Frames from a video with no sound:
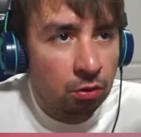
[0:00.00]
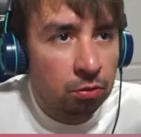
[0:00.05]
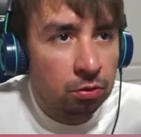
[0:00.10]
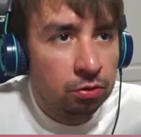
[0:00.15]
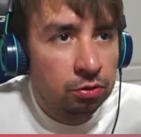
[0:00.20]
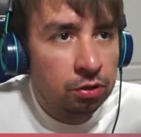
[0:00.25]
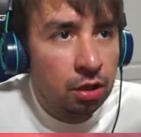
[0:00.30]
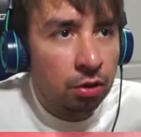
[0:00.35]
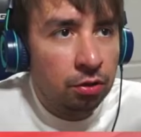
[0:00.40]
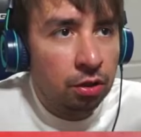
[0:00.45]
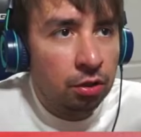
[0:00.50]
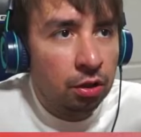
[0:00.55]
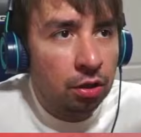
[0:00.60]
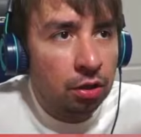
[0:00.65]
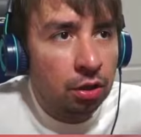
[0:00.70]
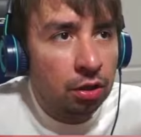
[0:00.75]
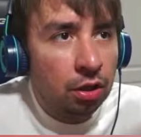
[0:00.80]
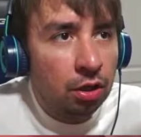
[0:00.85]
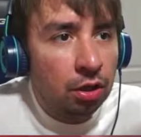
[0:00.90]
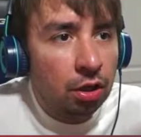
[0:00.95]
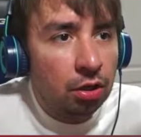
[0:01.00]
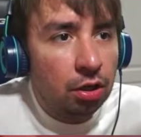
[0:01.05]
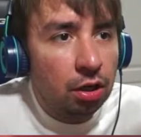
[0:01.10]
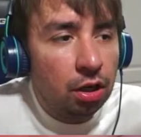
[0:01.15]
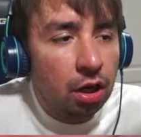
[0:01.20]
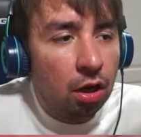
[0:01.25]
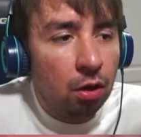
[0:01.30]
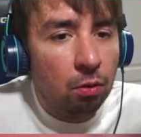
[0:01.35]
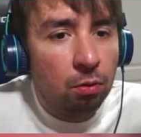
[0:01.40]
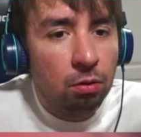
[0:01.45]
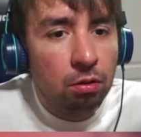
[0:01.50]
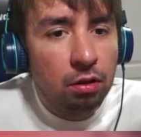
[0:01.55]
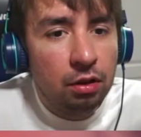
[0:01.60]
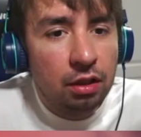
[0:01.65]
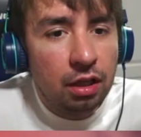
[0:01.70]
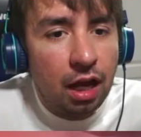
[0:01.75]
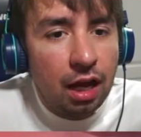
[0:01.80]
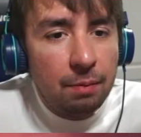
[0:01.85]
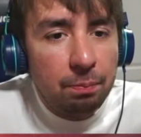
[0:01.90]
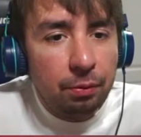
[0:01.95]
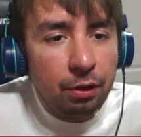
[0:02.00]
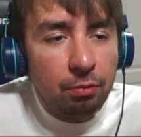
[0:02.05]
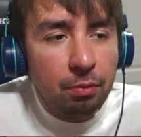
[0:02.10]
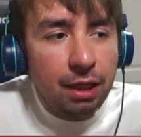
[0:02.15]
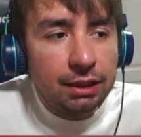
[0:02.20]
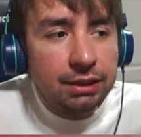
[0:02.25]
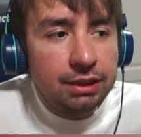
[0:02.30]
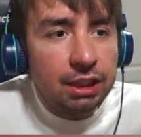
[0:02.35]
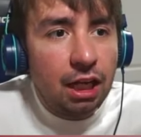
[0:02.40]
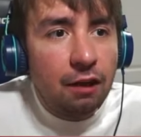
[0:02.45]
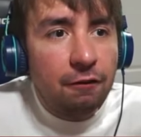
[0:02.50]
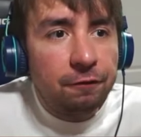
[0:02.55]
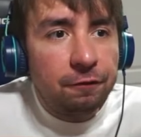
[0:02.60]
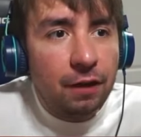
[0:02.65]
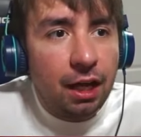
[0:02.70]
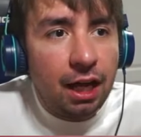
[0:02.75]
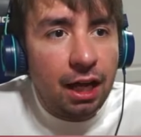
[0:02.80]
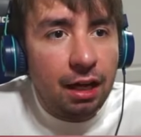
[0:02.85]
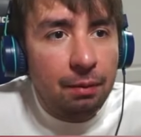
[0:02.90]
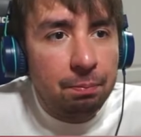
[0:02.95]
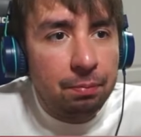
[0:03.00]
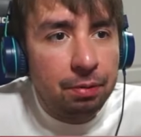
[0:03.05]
no, no, no, no, no, no, no, no! I blew myself up!